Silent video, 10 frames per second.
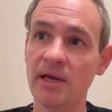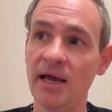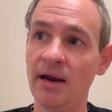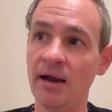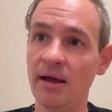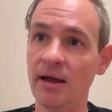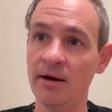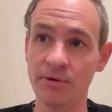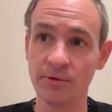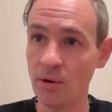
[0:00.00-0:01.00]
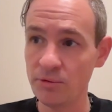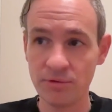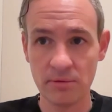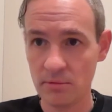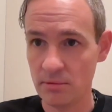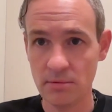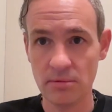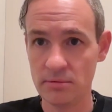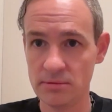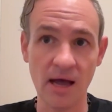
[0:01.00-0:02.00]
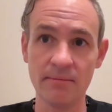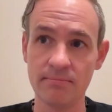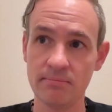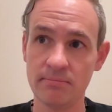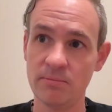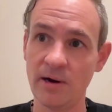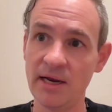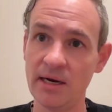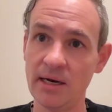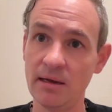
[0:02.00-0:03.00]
and a growth time, right?